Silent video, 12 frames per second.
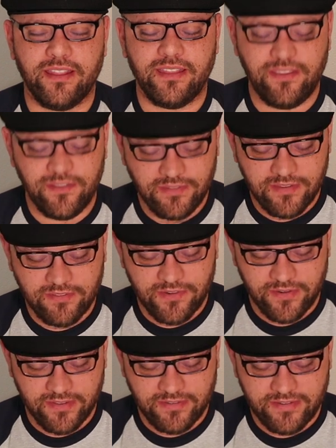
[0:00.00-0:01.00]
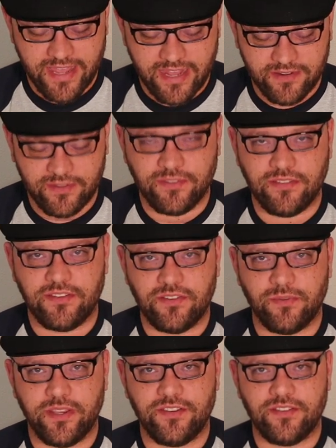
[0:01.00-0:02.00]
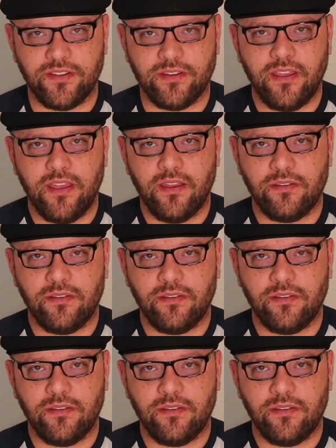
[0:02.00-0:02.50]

And they use this during this tactical situation.